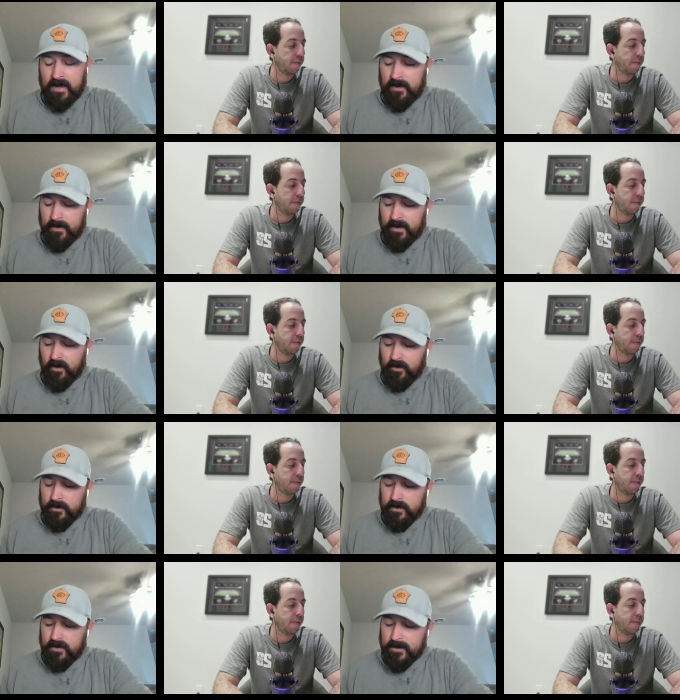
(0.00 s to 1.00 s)
Speaker 1: on there.
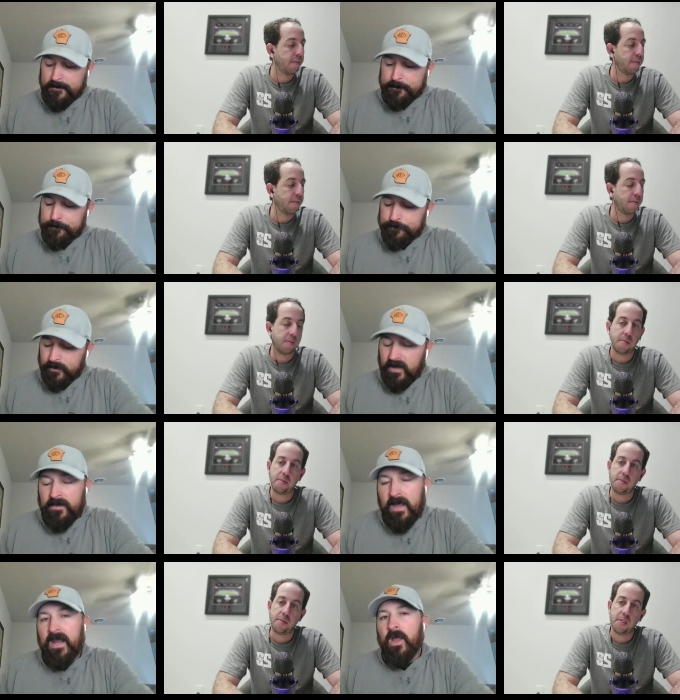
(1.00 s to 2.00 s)
And
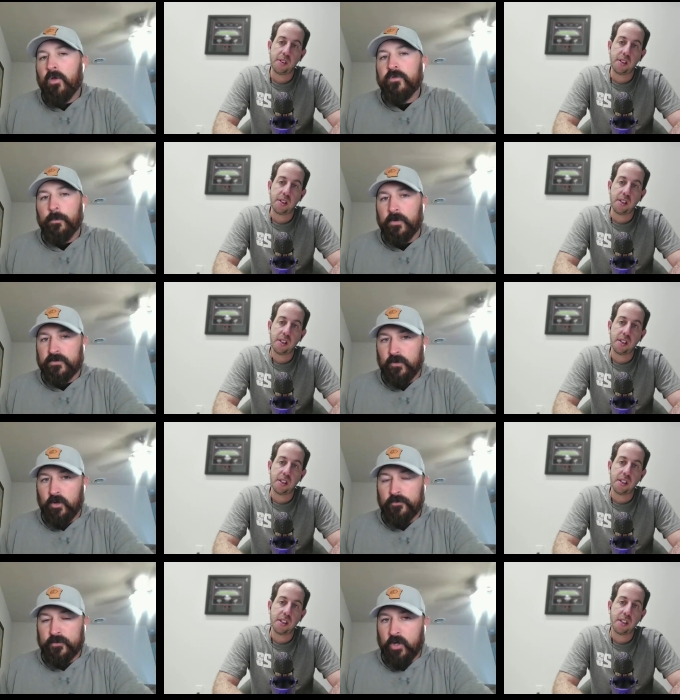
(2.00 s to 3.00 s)
then I also put Solo
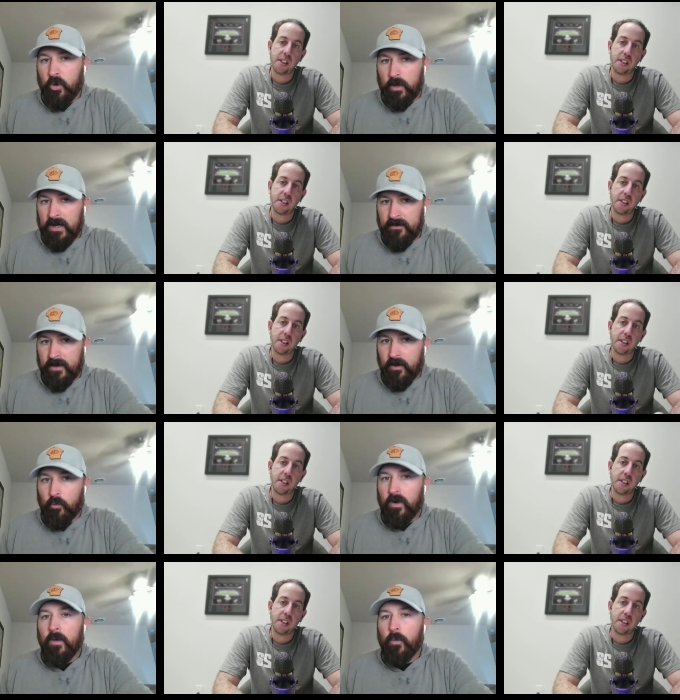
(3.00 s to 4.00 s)
Sikoa on there, where
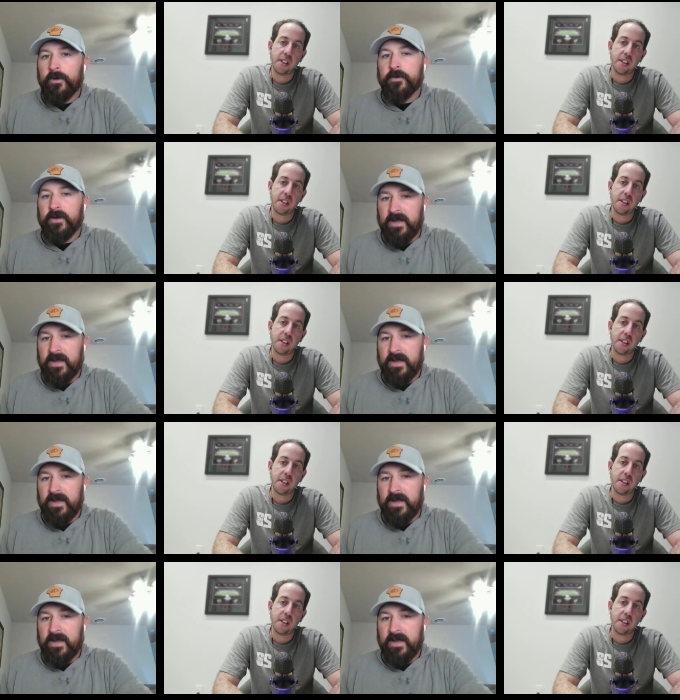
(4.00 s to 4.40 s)
I wonder